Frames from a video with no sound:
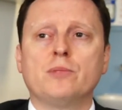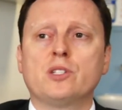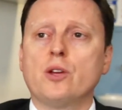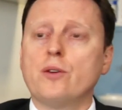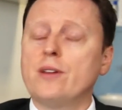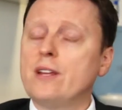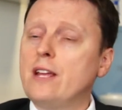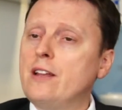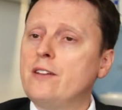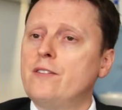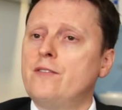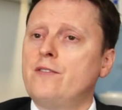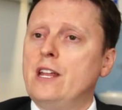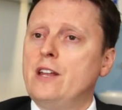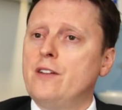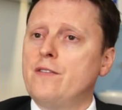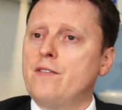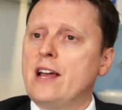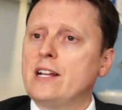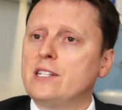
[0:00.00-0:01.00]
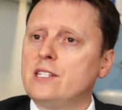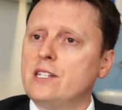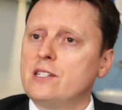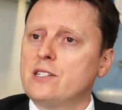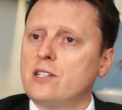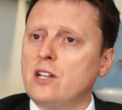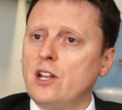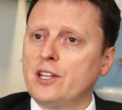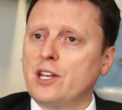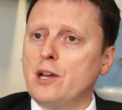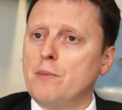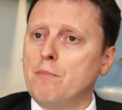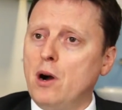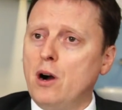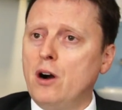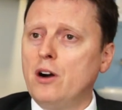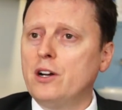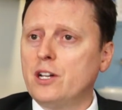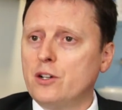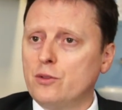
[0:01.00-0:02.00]
So in, in effect, it's like a
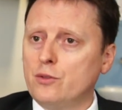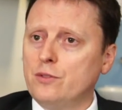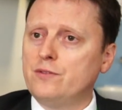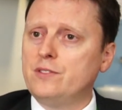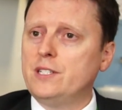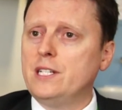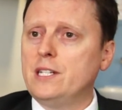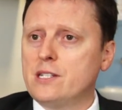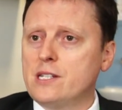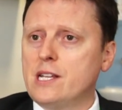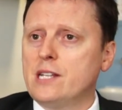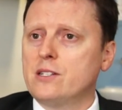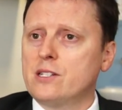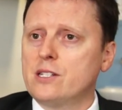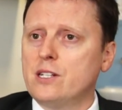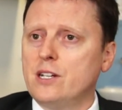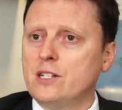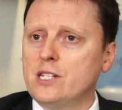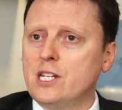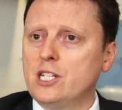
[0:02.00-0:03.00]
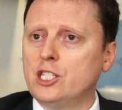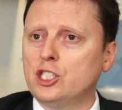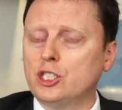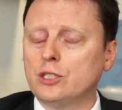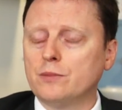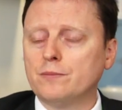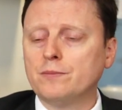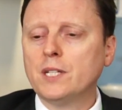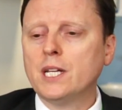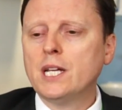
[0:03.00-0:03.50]
marker of desensitization.